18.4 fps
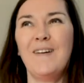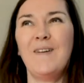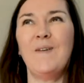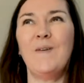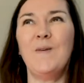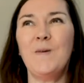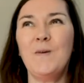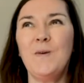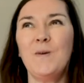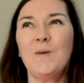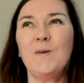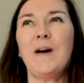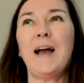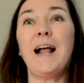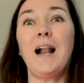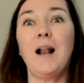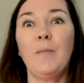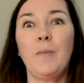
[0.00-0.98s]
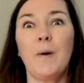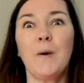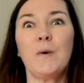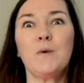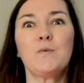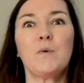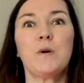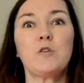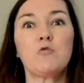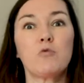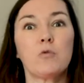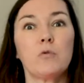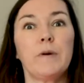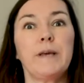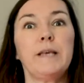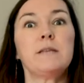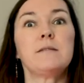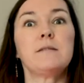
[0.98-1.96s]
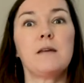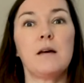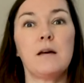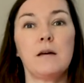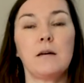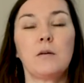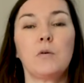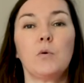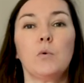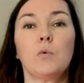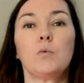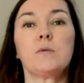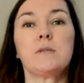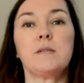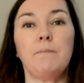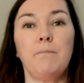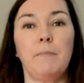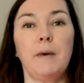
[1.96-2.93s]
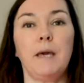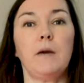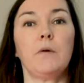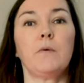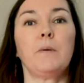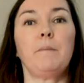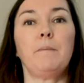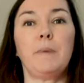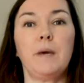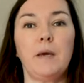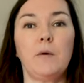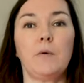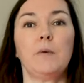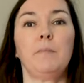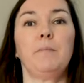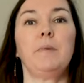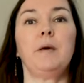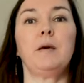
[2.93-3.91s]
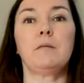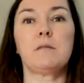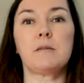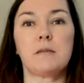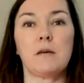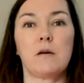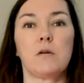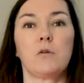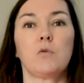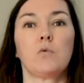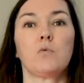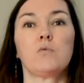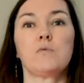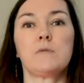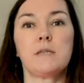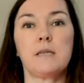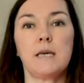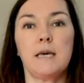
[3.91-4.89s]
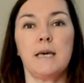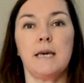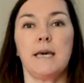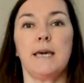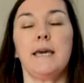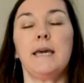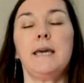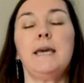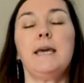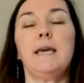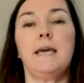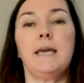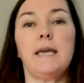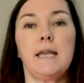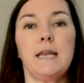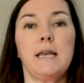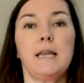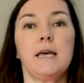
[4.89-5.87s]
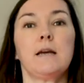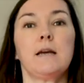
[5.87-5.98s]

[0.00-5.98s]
all your elbows. We're drawing circles and bigger and bigger and bigger circles in